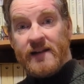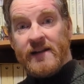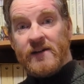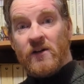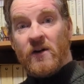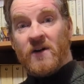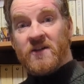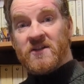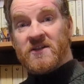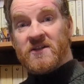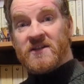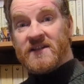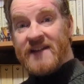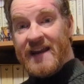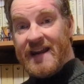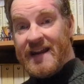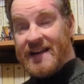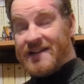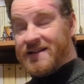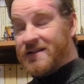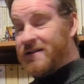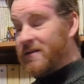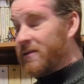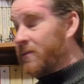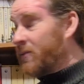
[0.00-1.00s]
They don't
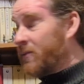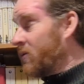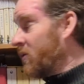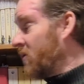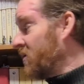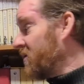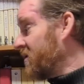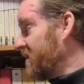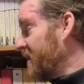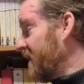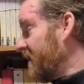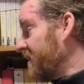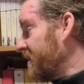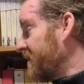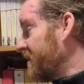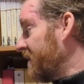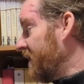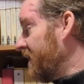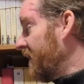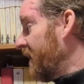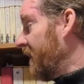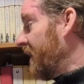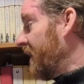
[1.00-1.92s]
understand the process.